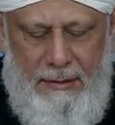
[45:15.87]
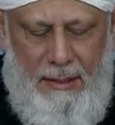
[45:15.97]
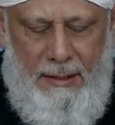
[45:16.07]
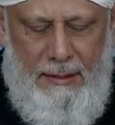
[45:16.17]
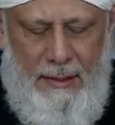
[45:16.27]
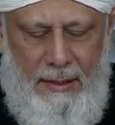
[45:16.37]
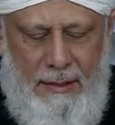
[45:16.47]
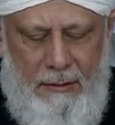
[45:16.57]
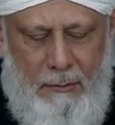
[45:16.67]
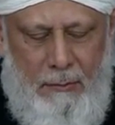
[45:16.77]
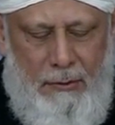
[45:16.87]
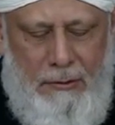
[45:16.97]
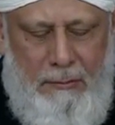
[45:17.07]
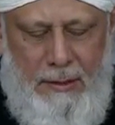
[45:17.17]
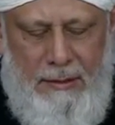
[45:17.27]
and that blessing will
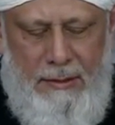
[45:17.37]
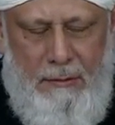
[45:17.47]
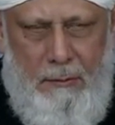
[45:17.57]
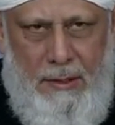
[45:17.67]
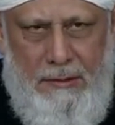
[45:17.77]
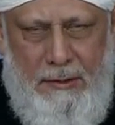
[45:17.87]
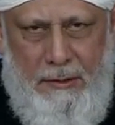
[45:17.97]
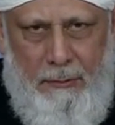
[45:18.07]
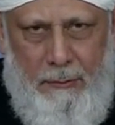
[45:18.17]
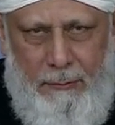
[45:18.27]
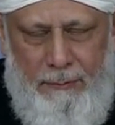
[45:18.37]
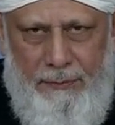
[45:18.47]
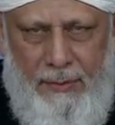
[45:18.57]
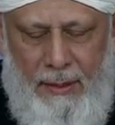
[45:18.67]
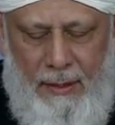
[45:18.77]
not be there unless
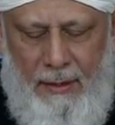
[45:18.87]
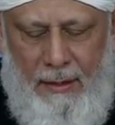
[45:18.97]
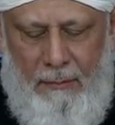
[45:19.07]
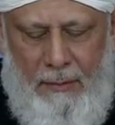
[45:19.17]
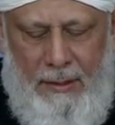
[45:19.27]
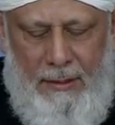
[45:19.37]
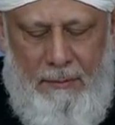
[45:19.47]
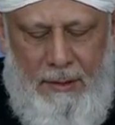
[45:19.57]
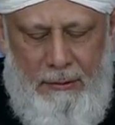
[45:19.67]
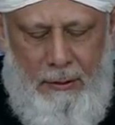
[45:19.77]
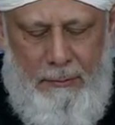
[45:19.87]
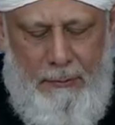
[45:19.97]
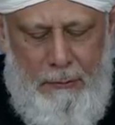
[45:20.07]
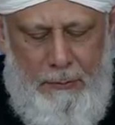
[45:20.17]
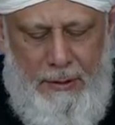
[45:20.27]
you actually
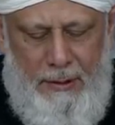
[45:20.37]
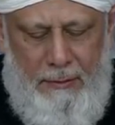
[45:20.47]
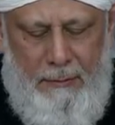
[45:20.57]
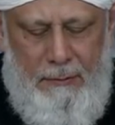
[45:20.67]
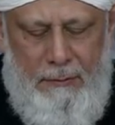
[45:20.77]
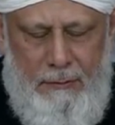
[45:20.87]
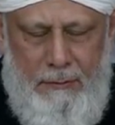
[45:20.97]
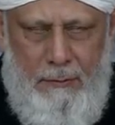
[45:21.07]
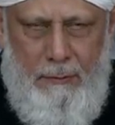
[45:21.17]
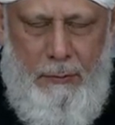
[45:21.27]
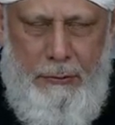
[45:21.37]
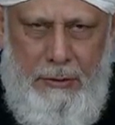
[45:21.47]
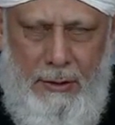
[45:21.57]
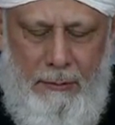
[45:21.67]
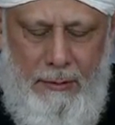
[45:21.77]
practically demonstrate the
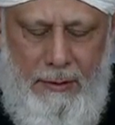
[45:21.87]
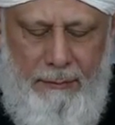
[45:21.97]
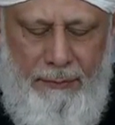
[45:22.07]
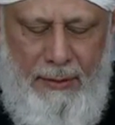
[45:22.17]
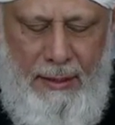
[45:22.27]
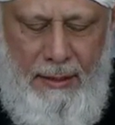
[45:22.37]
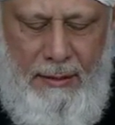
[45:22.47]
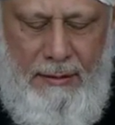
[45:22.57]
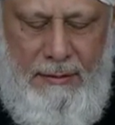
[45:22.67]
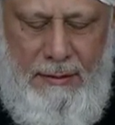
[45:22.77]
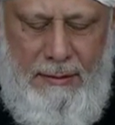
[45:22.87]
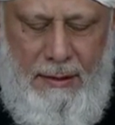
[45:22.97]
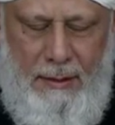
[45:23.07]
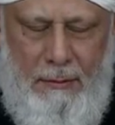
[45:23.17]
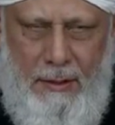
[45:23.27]
submission that the covenant that you have made